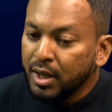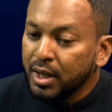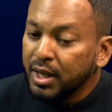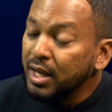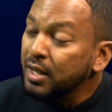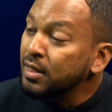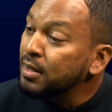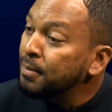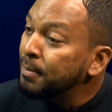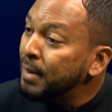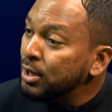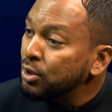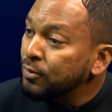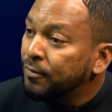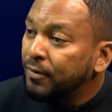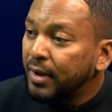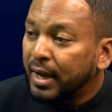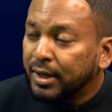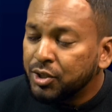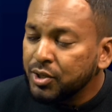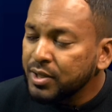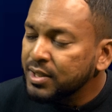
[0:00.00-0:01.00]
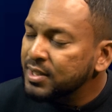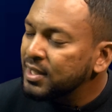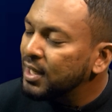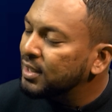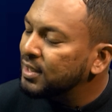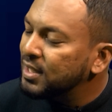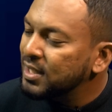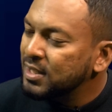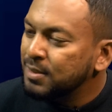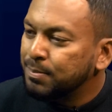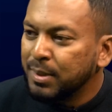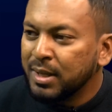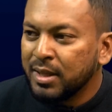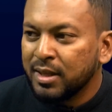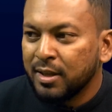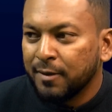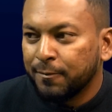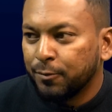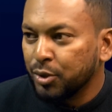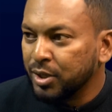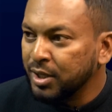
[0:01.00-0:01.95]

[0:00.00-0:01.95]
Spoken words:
In the manufacturing sector, it's been there for